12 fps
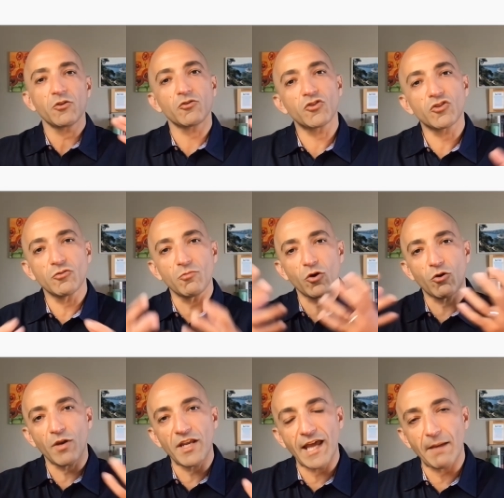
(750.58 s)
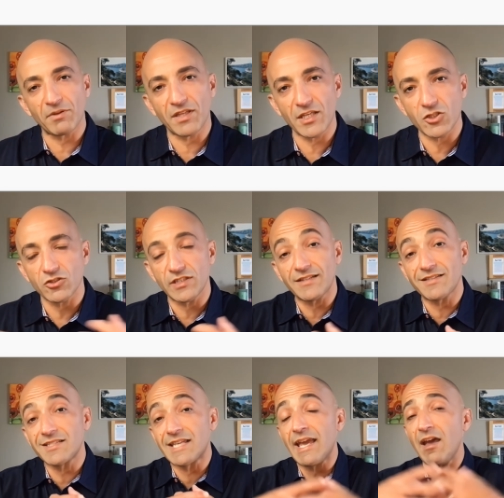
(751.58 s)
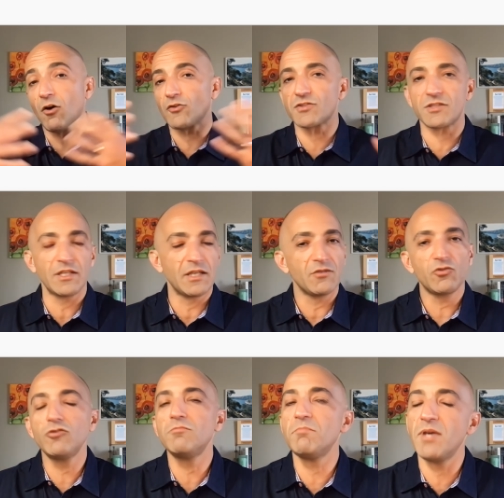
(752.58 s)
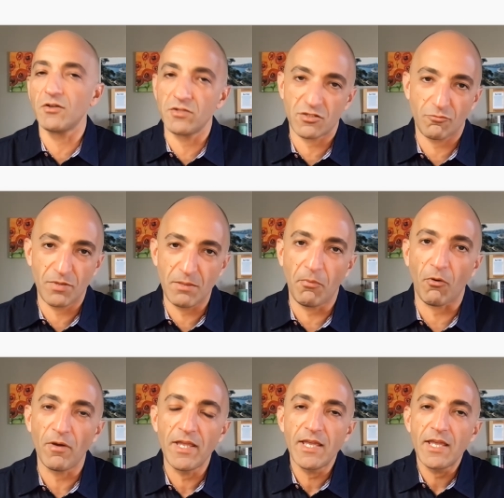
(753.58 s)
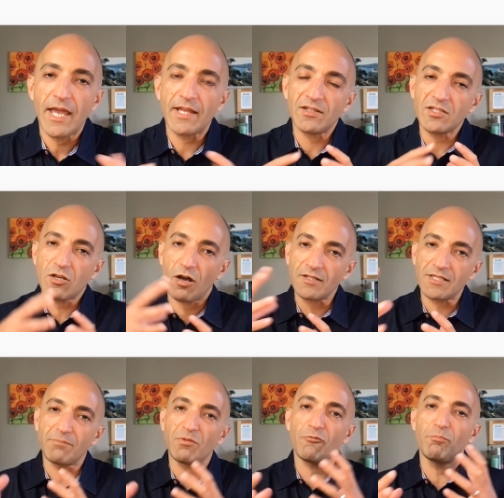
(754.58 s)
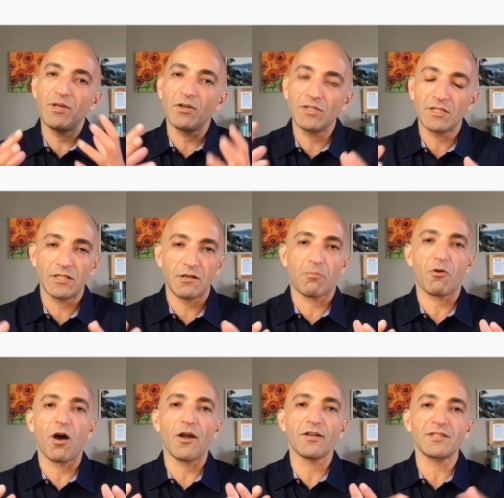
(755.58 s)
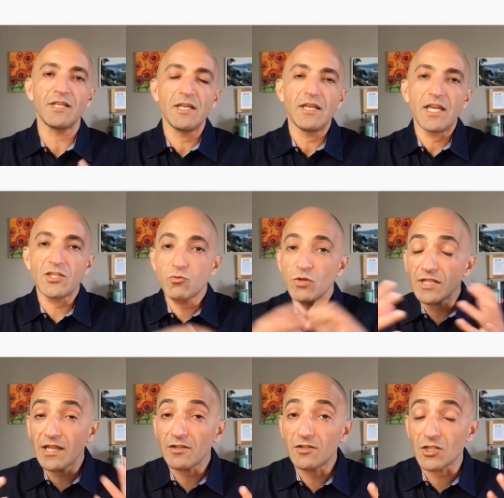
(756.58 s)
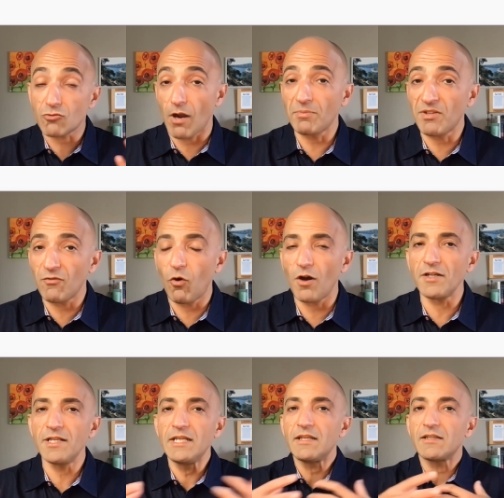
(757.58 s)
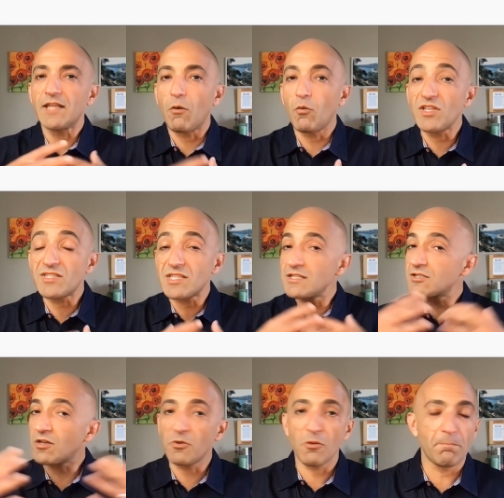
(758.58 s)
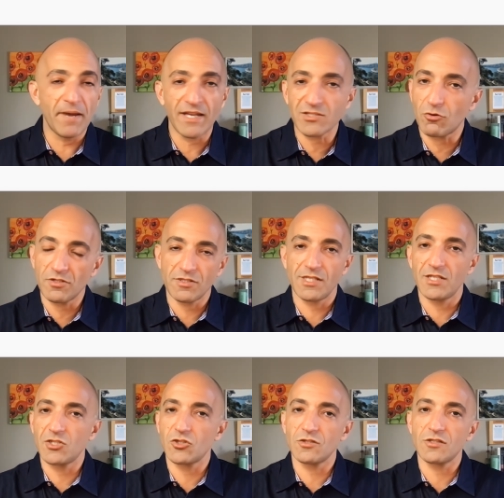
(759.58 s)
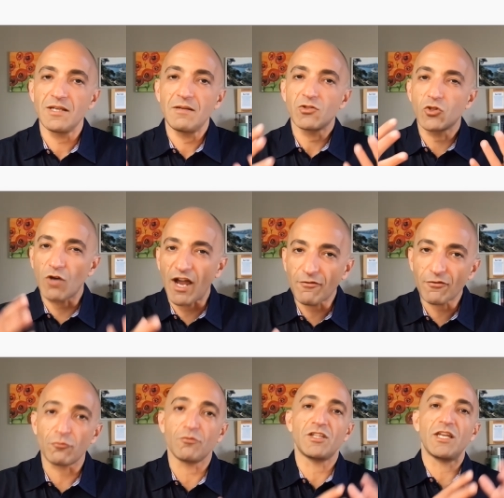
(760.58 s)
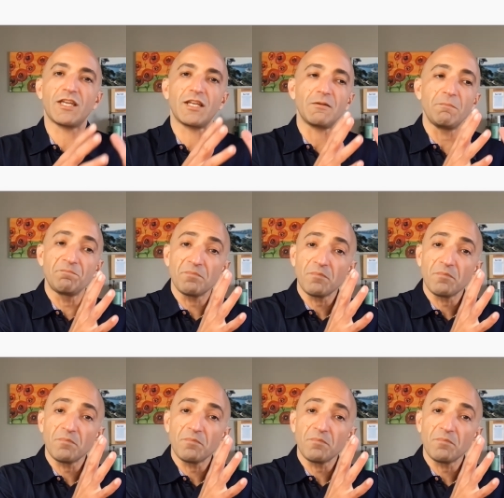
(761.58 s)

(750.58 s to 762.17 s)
consumer-grade application that scales to millions of people. And this concept of building data products is really a disruptive one that we see some of the best organizations drive through. They can